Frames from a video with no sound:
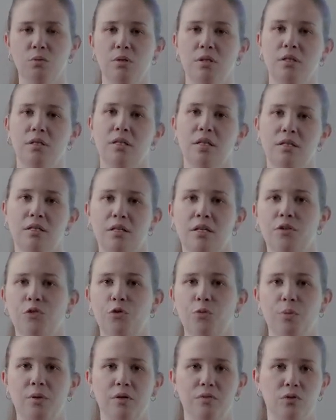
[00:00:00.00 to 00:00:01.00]
we could get the
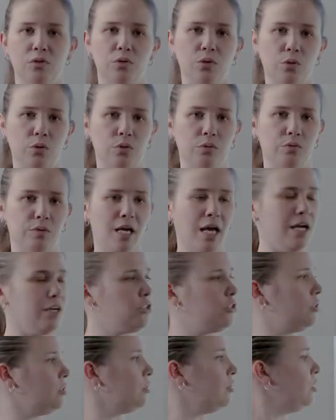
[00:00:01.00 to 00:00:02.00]
enthalpy of the total
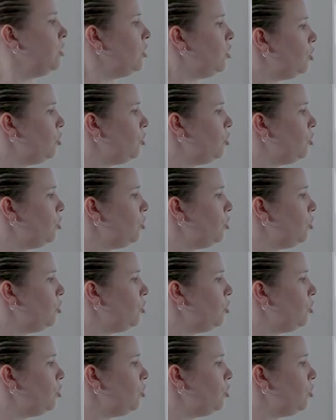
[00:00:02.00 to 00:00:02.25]
reaction.